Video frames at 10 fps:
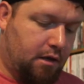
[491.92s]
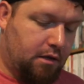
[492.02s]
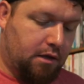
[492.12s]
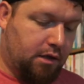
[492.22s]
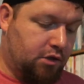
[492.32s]

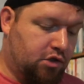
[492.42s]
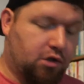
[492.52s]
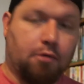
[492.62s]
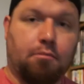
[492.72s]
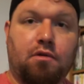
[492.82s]
There's
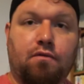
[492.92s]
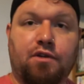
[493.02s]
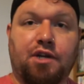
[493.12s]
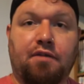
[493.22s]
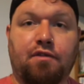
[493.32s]
some for
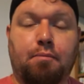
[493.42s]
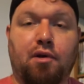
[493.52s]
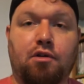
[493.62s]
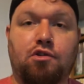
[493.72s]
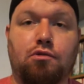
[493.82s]
David
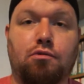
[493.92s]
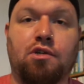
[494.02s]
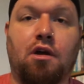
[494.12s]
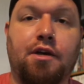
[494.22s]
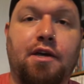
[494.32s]
Birdsall's
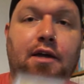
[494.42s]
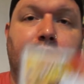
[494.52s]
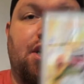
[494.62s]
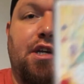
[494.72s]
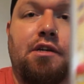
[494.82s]
Eye
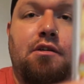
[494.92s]
Candy.